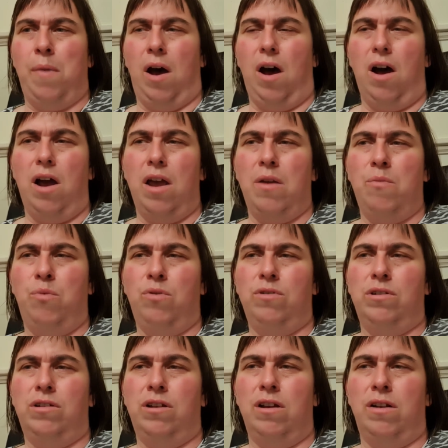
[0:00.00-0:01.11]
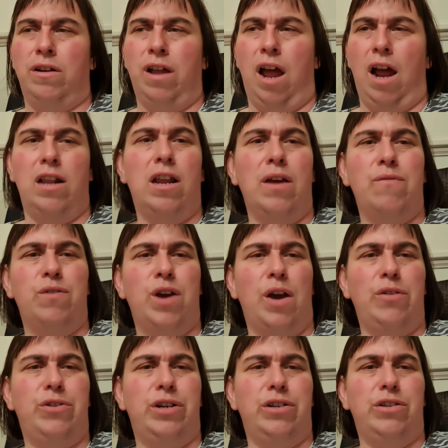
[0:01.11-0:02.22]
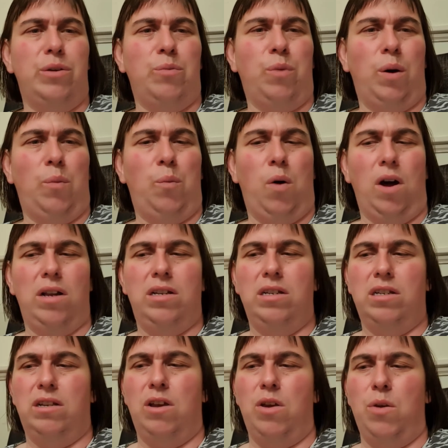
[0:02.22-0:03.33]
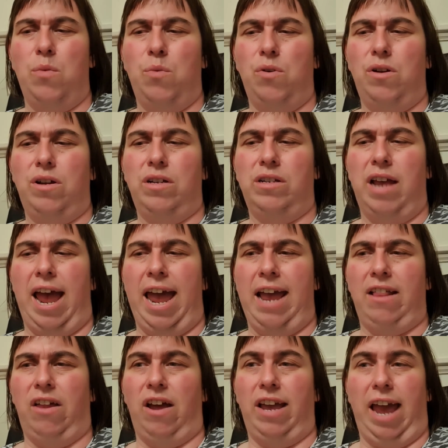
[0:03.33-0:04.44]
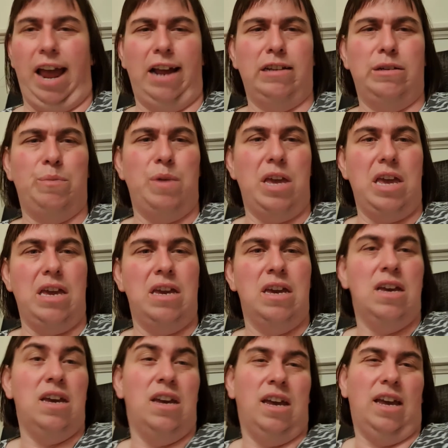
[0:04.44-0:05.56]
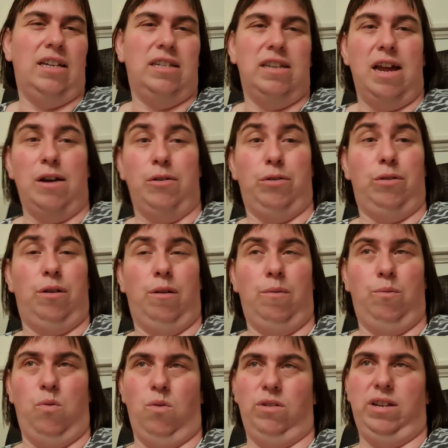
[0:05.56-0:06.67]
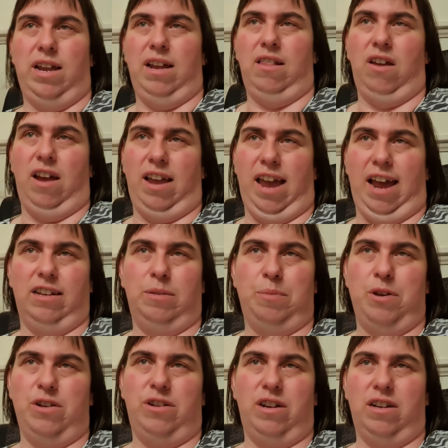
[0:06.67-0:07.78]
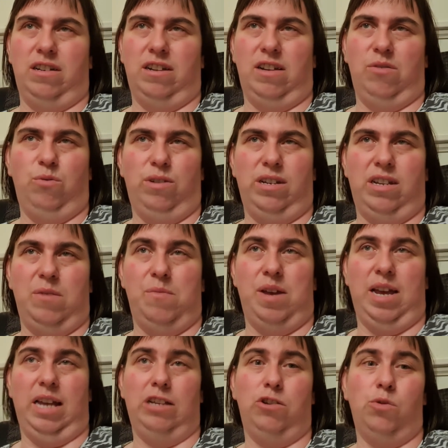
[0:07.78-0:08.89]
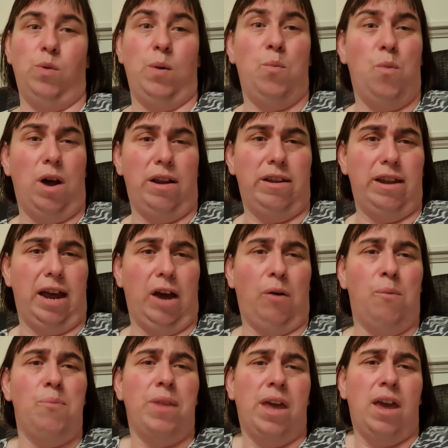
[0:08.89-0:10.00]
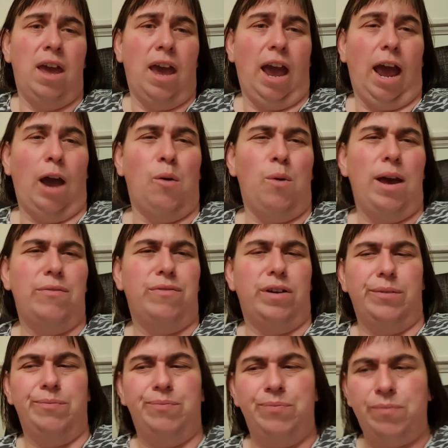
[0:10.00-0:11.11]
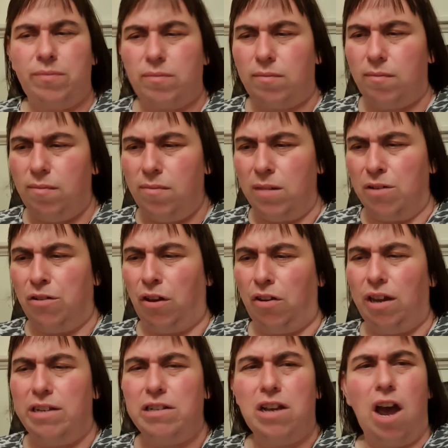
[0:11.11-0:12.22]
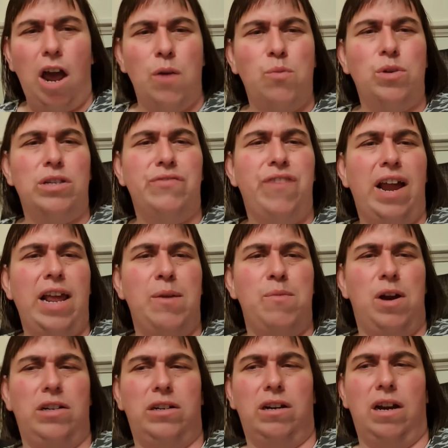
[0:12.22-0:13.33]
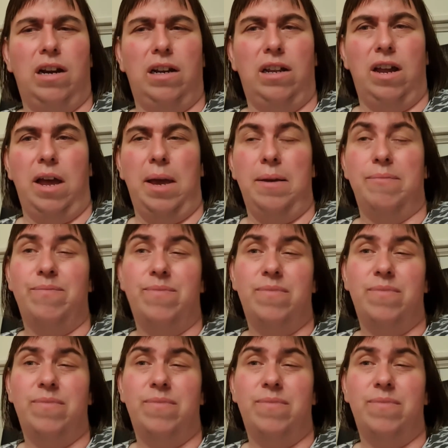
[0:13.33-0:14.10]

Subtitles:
I was life coaching someone once who was a like Aspie. It's now, what was it, like Asperger's and autism, it's all in one now. However, this guy was very much kind of like,